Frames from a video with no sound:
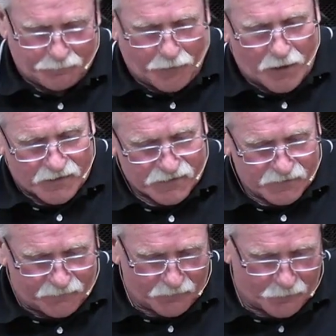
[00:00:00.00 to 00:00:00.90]

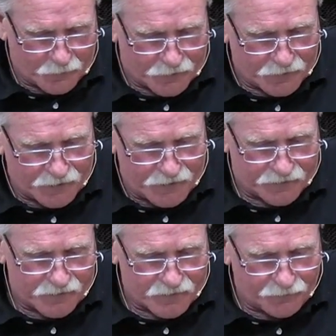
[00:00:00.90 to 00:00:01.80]
positive if we were going to get
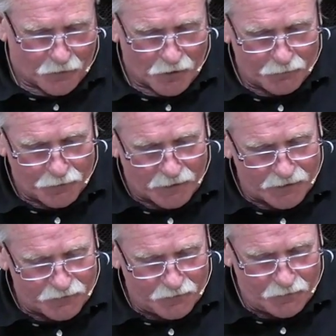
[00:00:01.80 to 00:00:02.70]
this far, but I
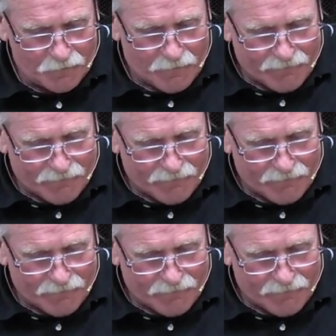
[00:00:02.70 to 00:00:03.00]
do